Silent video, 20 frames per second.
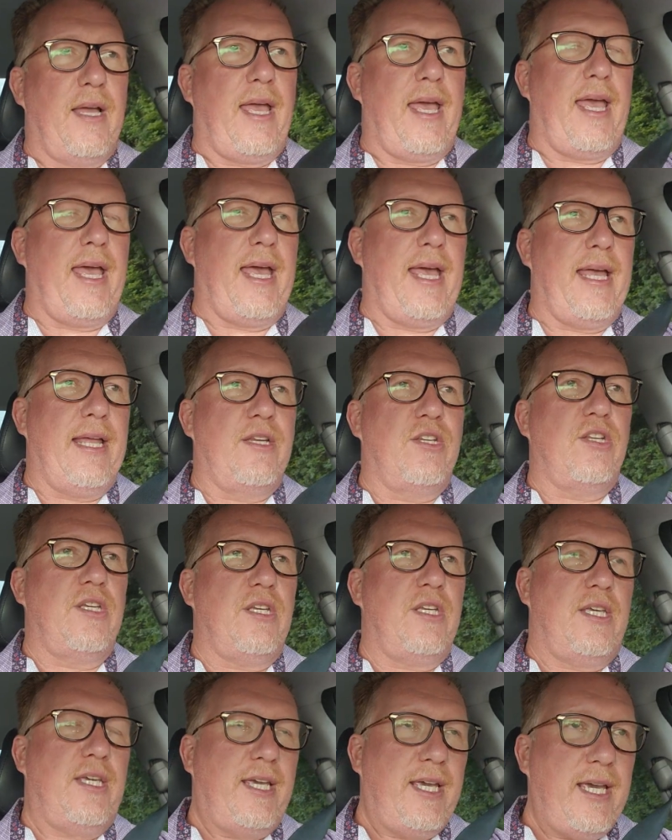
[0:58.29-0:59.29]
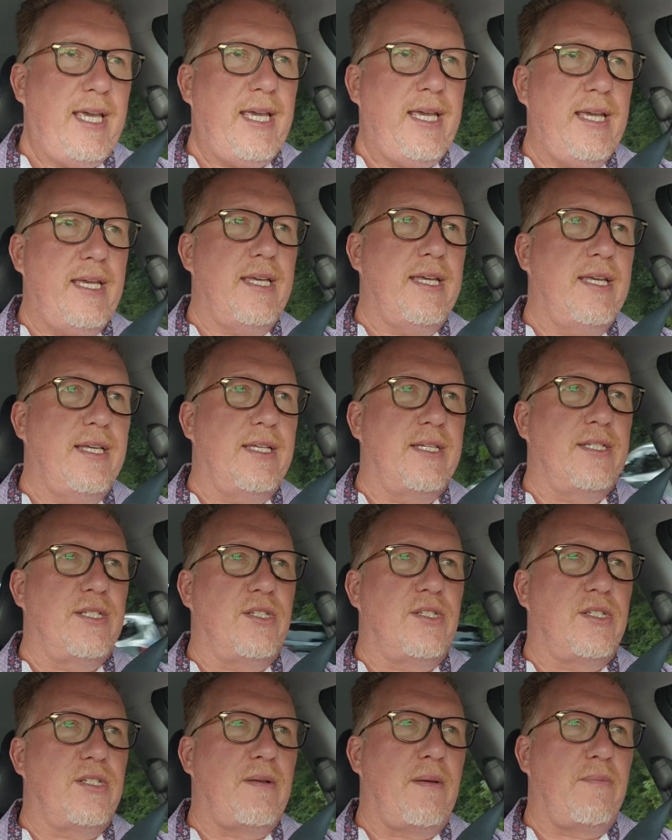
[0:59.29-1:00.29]
And
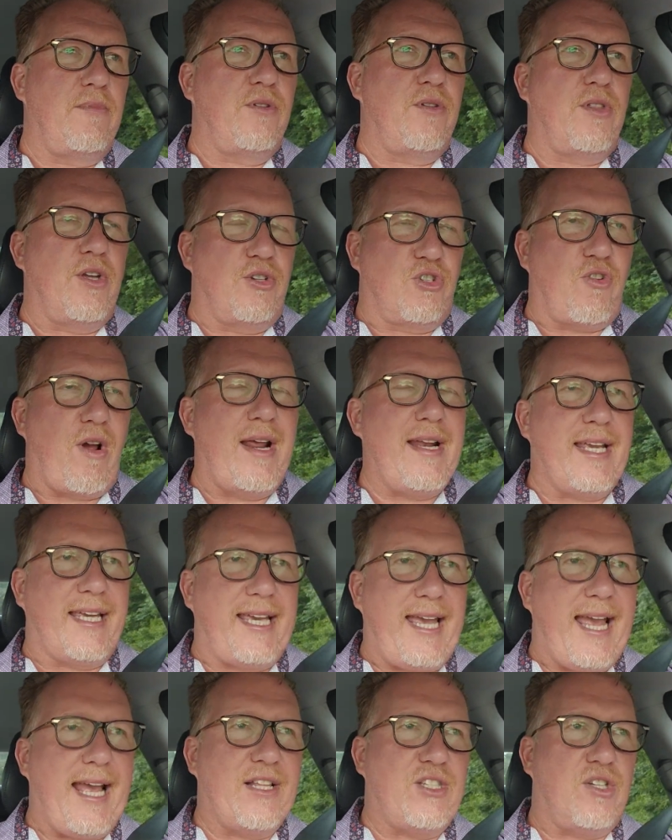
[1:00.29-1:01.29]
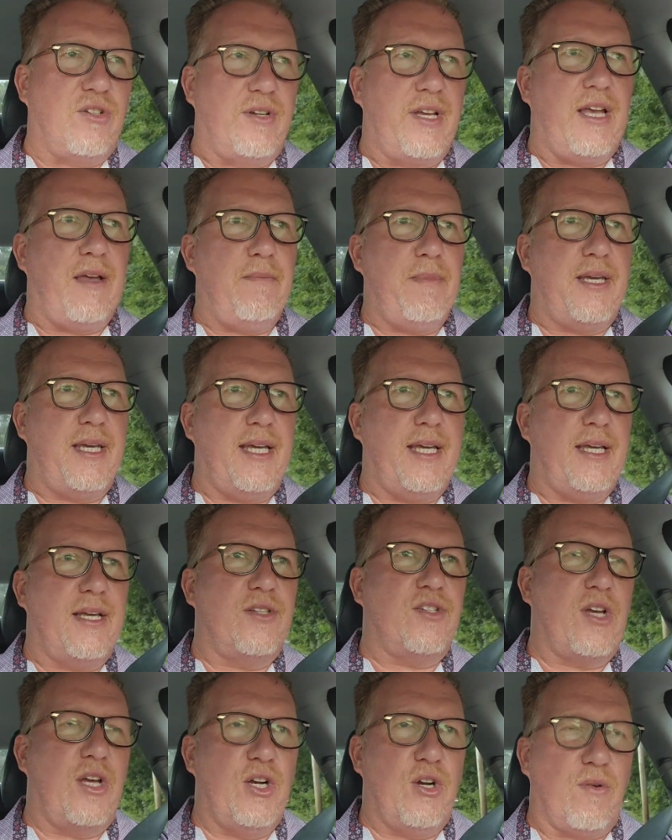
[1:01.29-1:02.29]
they're trying to cancel him. He
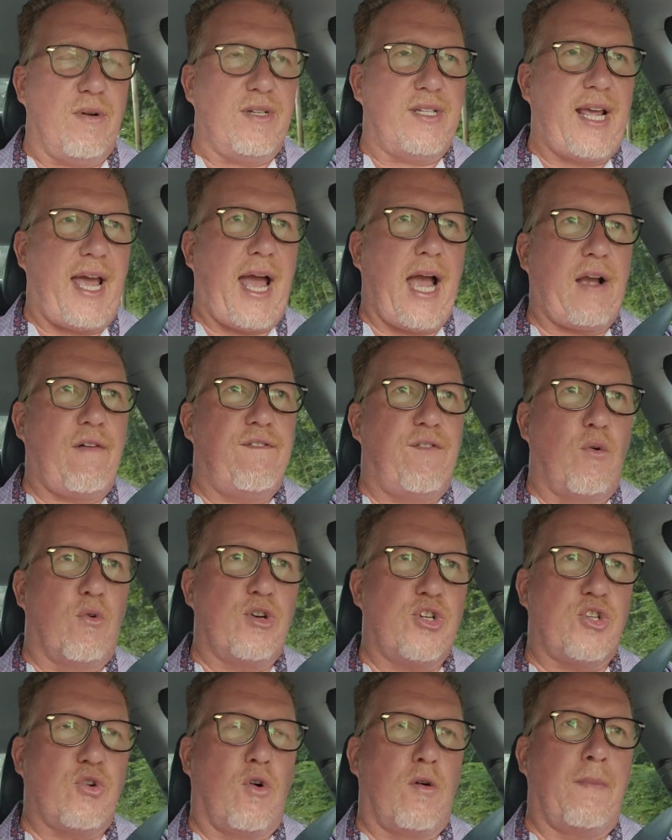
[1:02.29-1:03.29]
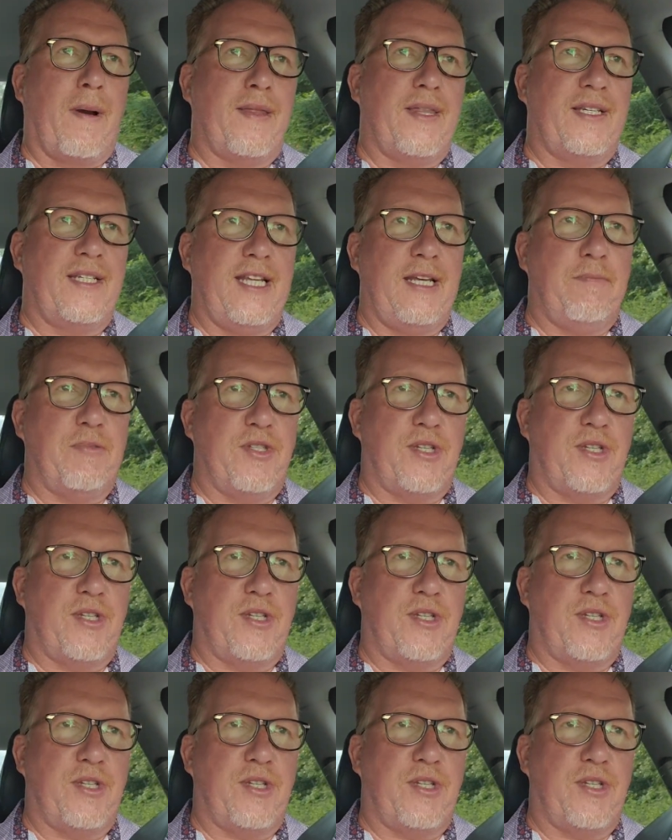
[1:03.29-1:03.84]
is under attack for sure by the deep